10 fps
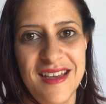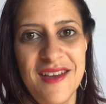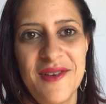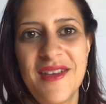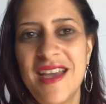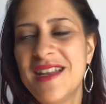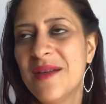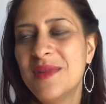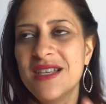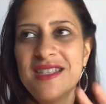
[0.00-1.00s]
Okay? And
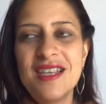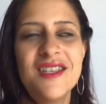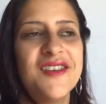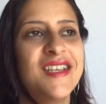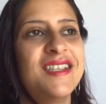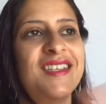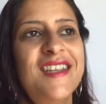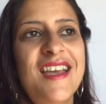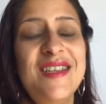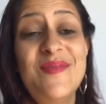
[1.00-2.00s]
I'm not saying there isn't
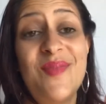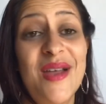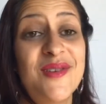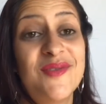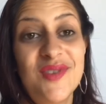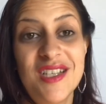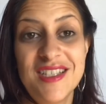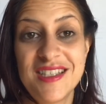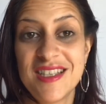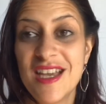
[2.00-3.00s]
any
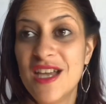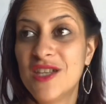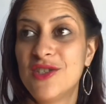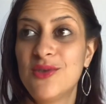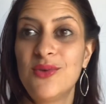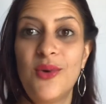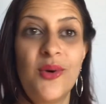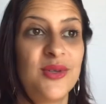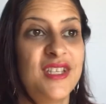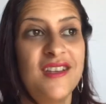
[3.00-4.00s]
benefits to
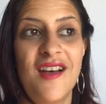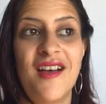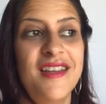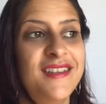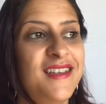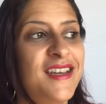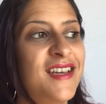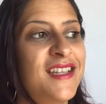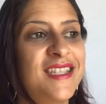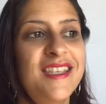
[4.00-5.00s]
holding on
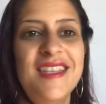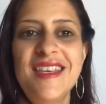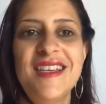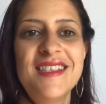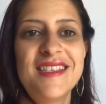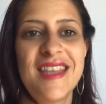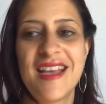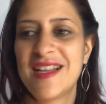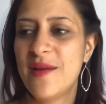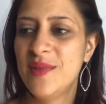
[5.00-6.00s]
to things.
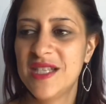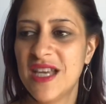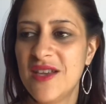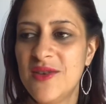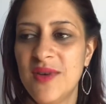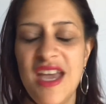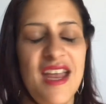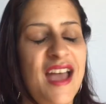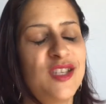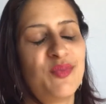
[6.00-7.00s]
Like, let me tell you,
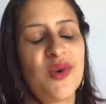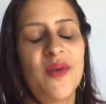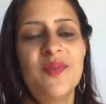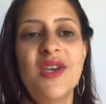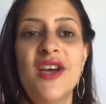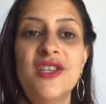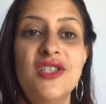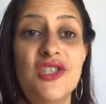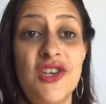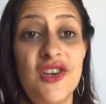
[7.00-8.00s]
it has brought me on a
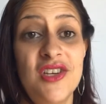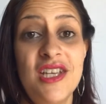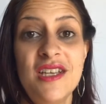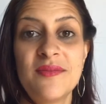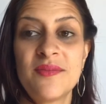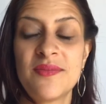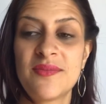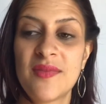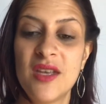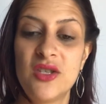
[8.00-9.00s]
journey
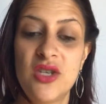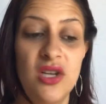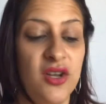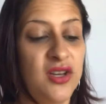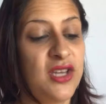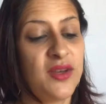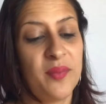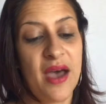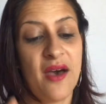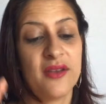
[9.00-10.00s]
to learning
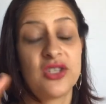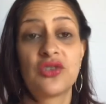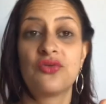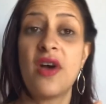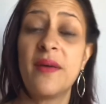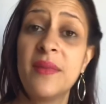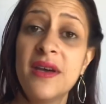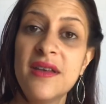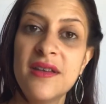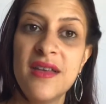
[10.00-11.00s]
about
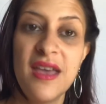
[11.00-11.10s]
trauma.